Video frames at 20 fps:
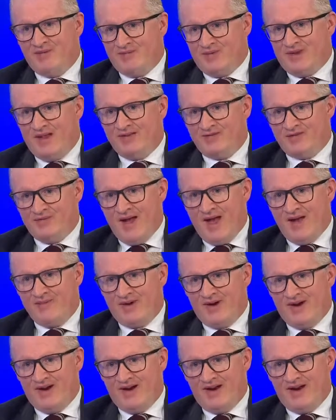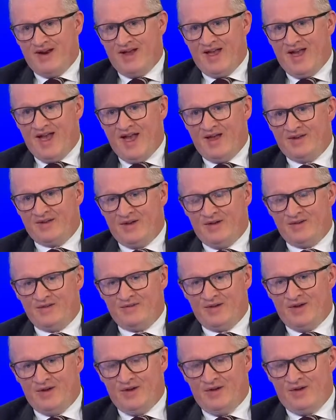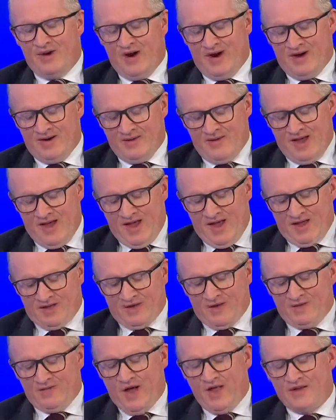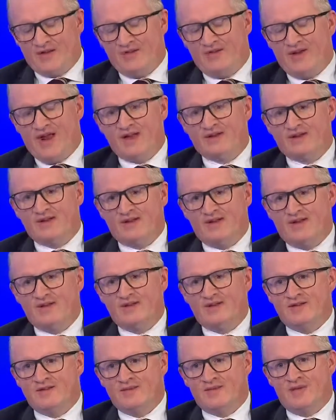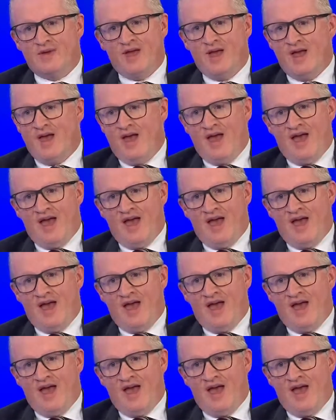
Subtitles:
please remember, those of you who do follow the financial system,